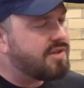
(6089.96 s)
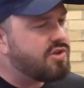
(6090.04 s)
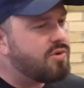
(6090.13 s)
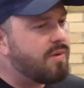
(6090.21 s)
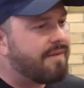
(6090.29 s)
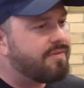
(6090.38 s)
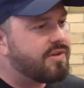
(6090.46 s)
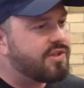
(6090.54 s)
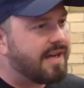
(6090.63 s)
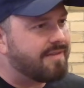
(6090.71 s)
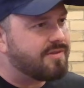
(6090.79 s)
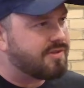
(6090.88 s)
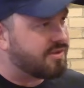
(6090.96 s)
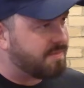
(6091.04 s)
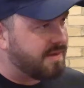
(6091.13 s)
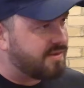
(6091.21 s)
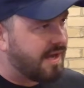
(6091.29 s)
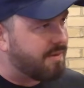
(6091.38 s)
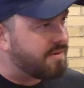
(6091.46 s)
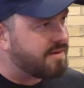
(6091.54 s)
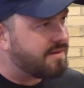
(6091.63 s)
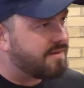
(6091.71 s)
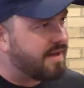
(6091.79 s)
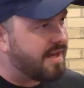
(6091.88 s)
you have the chance to speak to
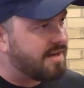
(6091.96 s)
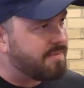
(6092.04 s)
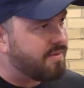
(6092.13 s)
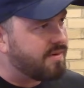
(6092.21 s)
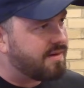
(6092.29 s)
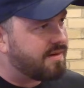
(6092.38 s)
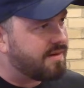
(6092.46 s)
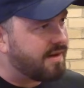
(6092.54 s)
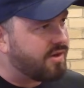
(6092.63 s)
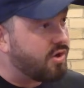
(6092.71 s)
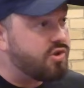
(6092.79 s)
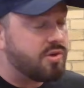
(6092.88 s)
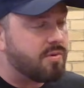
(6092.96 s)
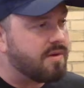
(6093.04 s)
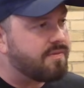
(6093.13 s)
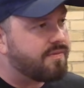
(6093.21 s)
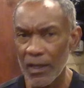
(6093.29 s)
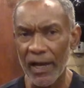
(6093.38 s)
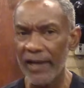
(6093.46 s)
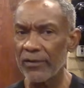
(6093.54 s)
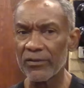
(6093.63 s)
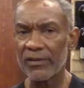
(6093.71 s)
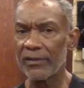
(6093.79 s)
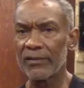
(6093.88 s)
Howard at any point? Like, could you have? I
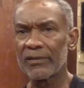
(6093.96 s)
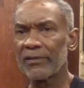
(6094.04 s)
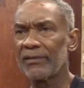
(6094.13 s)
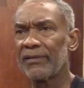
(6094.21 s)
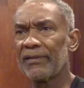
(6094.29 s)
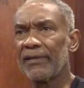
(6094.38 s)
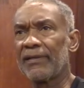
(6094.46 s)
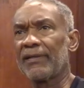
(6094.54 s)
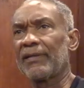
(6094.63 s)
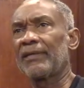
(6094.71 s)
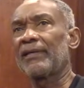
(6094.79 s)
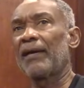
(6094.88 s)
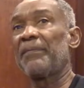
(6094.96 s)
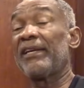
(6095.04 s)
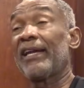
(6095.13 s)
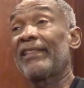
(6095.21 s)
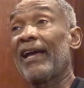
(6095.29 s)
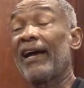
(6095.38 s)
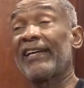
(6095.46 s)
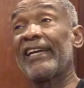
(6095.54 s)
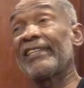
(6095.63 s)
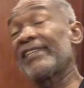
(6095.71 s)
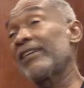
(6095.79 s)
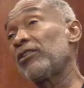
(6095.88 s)
don't think so. I mean, I
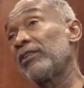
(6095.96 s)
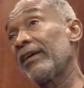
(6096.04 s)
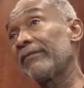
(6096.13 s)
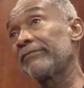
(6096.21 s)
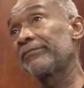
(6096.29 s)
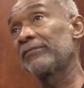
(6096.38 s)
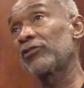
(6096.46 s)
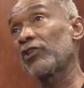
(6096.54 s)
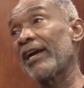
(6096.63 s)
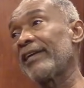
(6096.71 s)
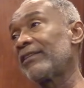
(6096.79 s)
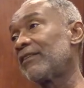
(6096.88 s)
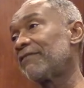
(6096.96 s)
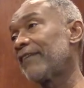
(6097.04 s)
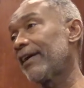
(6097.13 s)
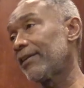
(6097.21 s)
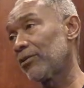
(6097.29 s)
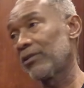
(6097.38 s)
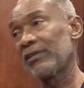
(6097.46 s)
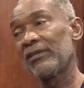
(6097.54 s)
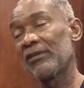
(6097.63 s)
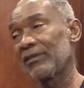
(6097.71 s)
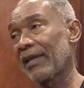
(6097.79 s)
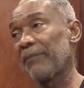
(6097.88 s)
guess I could have tried to find out to
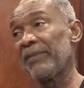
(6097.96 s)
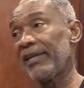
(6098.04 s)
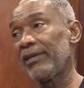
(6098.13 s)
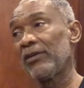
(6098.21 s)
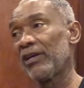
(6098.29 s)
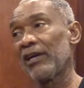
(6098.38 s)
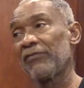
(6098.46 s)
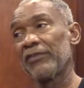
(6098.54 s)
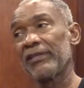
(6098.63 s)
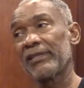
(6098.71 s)
talk. I made no effort.